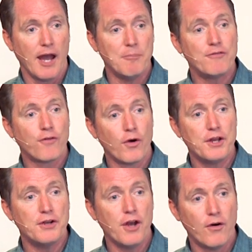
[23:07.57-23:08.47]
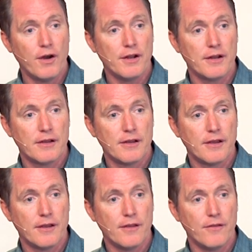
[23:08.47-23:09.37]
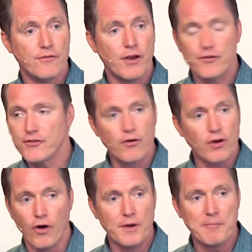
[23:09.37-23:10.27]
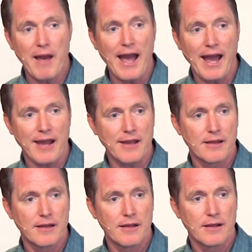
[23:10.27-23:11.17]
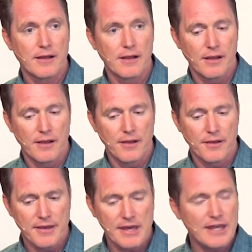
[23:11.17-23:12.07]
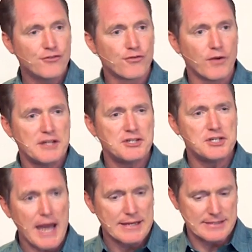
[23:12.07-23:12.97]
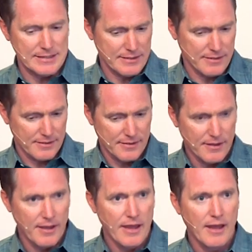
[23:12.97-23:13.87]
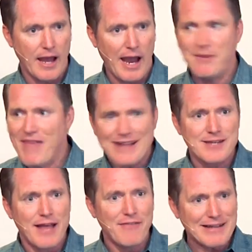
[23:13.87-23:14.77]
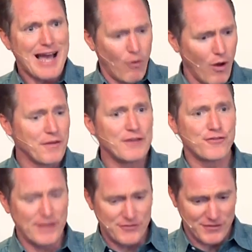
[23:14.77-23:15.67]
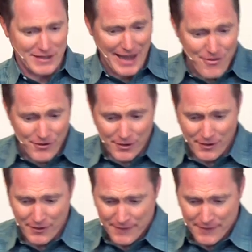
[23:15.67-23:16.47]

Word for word: And before you know it, there's no going back. He's rejected. I mean, that's how all this fits together.